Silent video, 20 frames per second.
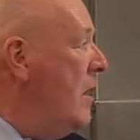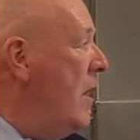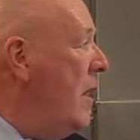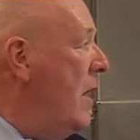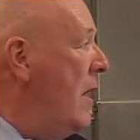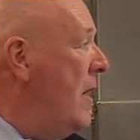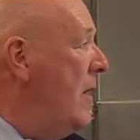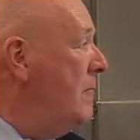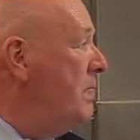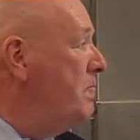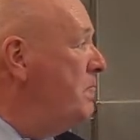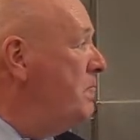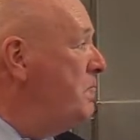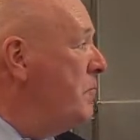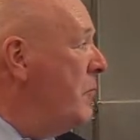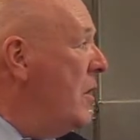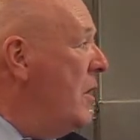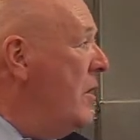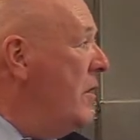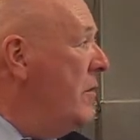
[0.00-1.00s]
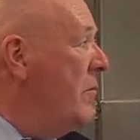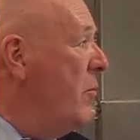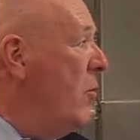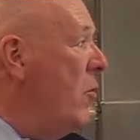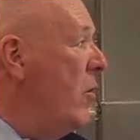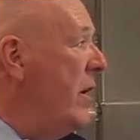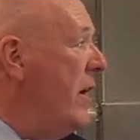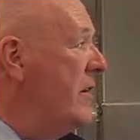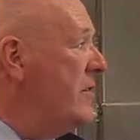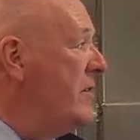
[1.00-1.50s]
Um,
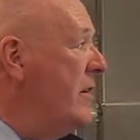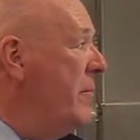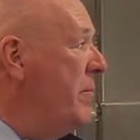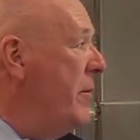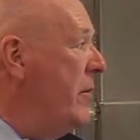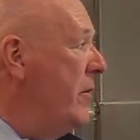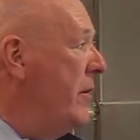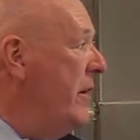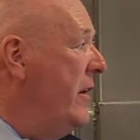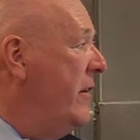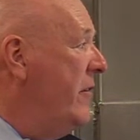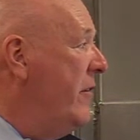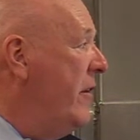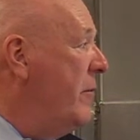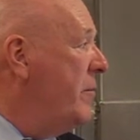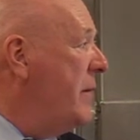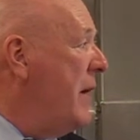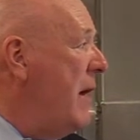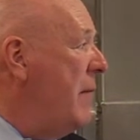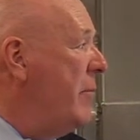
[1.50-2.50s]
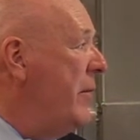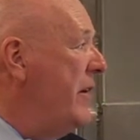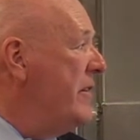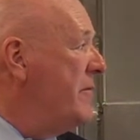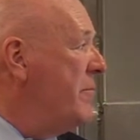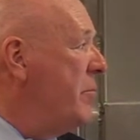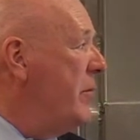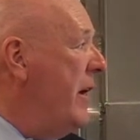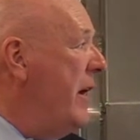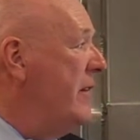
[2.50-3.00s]
board has the ability to develop
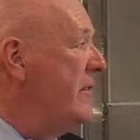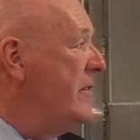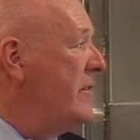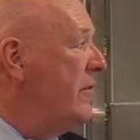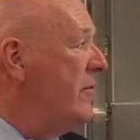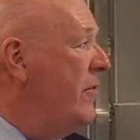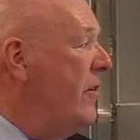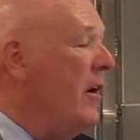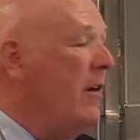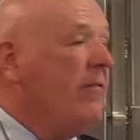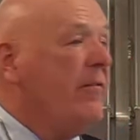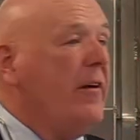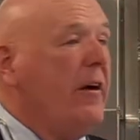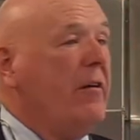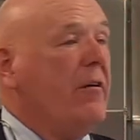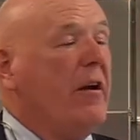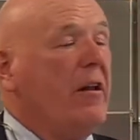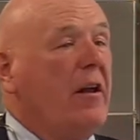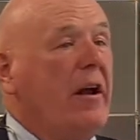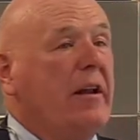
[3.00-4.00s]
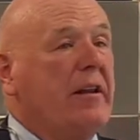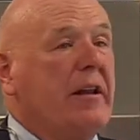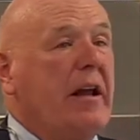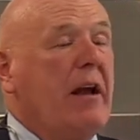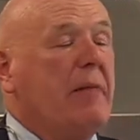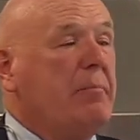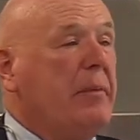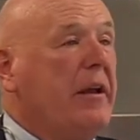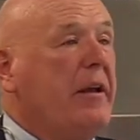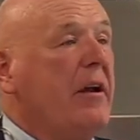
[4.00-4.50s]
comprehensive plans. As a firefighter, I like
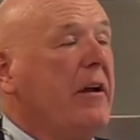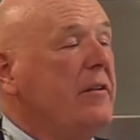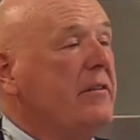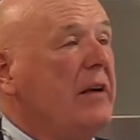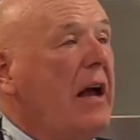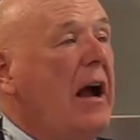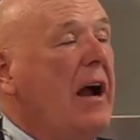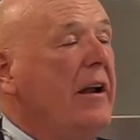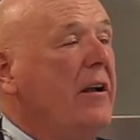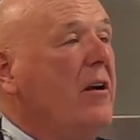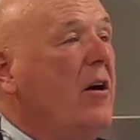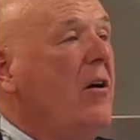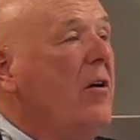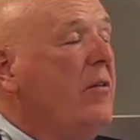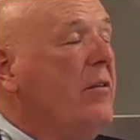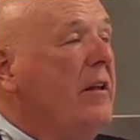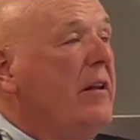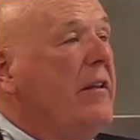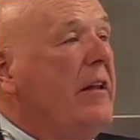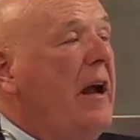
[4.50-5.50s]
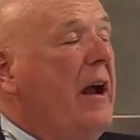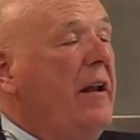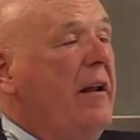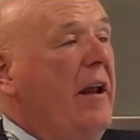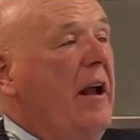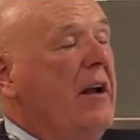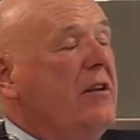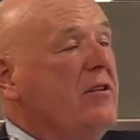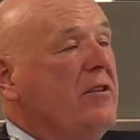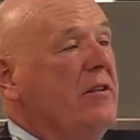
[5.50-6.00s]
that because I know that
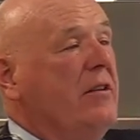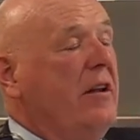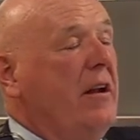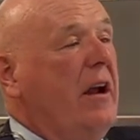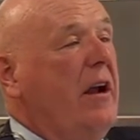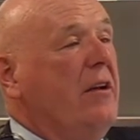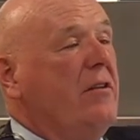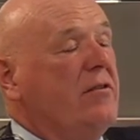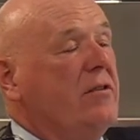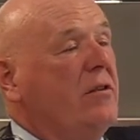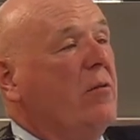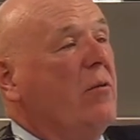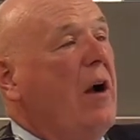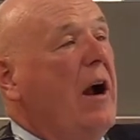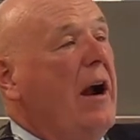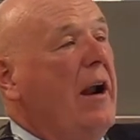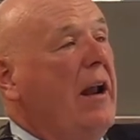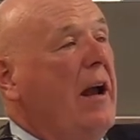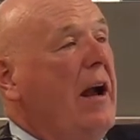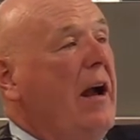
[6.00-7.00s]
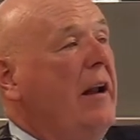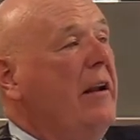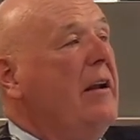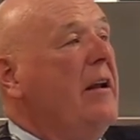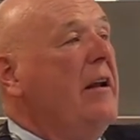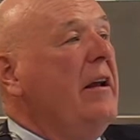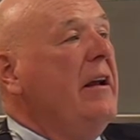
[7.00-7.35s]
that engine that I used to ride on,